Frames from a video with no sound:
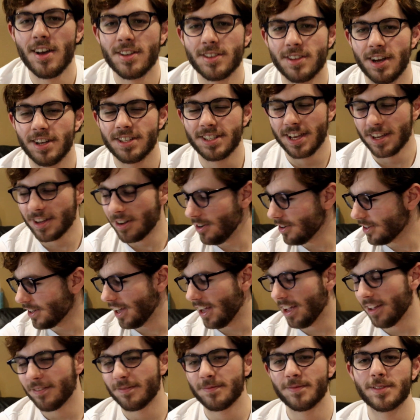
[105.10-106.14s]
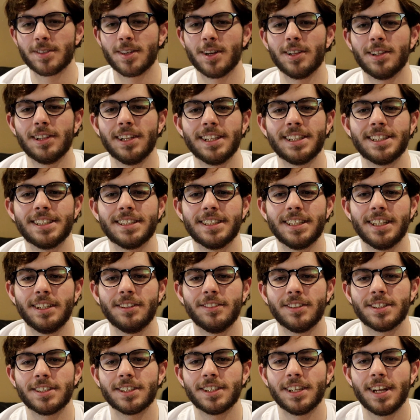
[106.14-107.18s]
So I was like, okay, so let's see
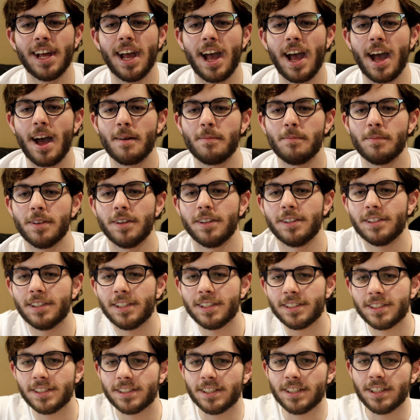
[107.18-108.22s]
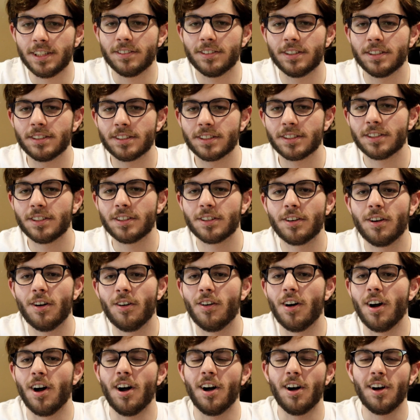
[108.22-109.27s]
what's gonna happen, let's see what's gonna go
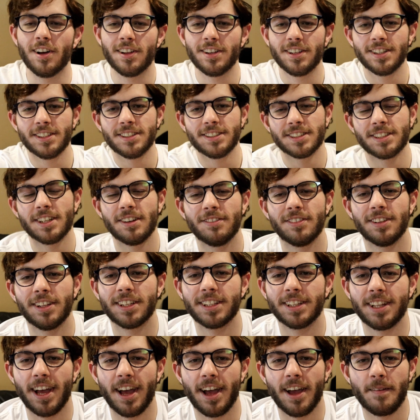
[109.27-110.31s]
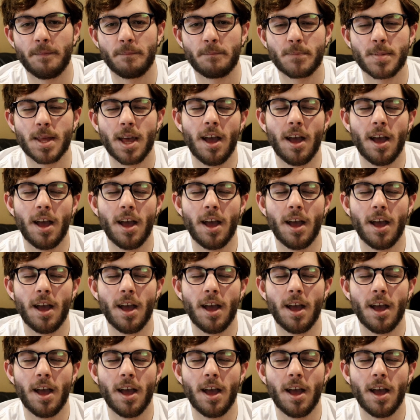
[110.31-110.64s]
on and stuff like that.